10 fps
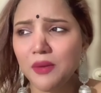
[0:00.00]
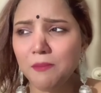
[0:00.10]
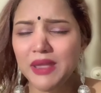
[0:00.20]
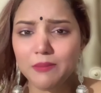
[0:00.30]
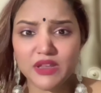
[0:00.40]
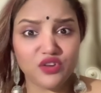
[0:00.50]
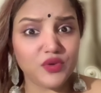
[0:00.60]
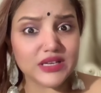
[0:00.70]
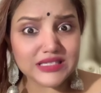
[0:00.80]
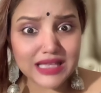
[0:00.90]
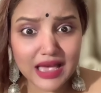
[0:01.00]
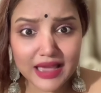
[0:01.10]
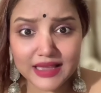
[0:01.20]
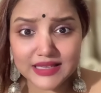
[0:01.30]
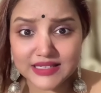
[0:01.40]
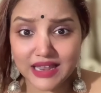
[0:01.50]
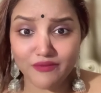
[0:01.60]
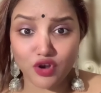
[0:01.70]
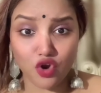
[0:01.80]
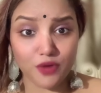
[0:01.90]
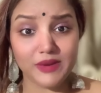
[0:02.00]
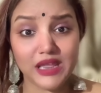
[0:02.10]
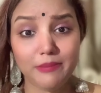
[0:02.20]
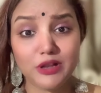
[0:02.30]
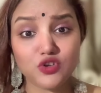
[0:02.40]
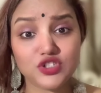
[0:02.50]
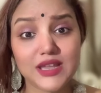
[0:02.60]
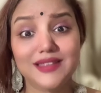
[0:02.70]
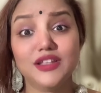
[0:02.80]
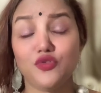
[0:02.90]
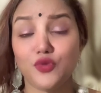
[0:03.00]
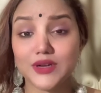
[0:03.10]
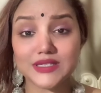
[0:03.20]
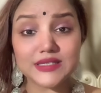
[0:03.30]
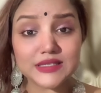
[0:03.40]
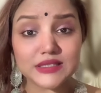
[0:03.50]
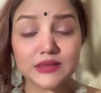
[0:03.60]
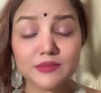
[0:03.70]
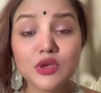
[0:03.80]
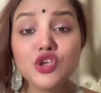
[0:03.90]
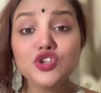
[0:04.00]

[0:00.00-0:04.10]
maybe criticized, and I will not be able to take the criticism.